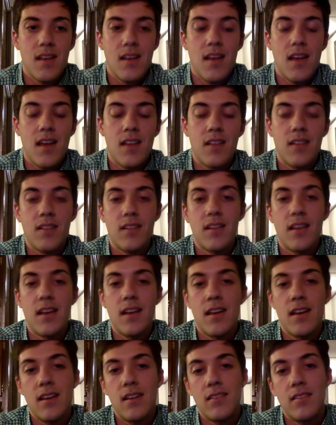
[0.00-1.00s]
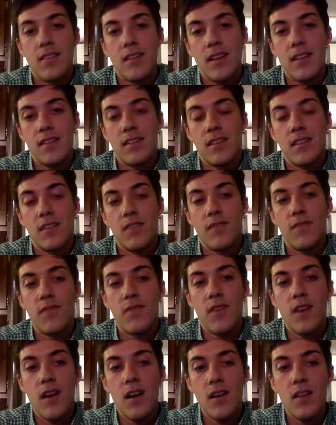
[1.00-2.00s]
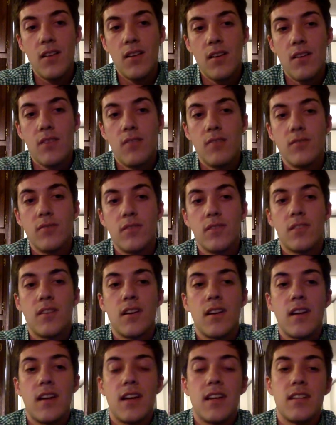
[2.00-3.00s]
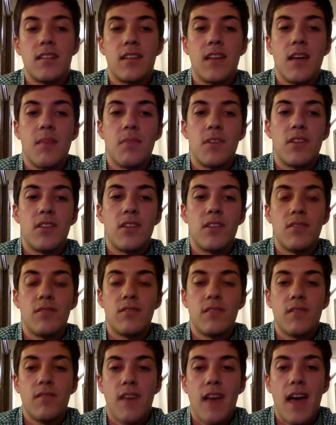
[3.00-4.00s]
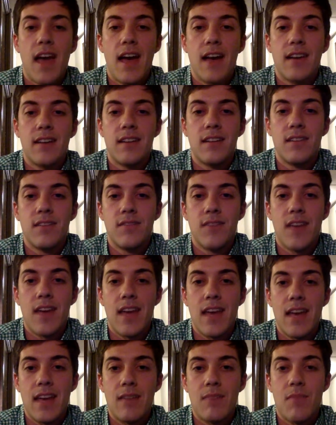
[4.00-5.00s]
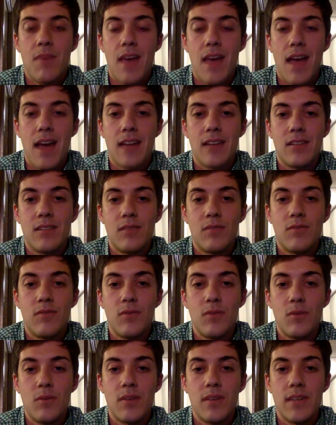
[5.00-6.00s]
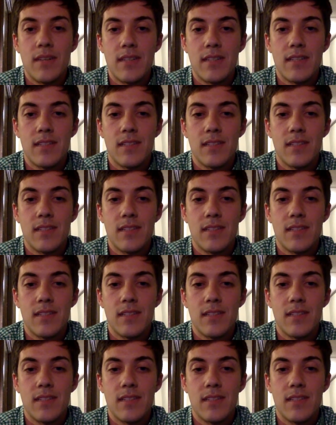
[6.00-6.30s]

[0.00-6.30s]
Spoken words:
The lesson that follows is going to examine the use of active and passive voice.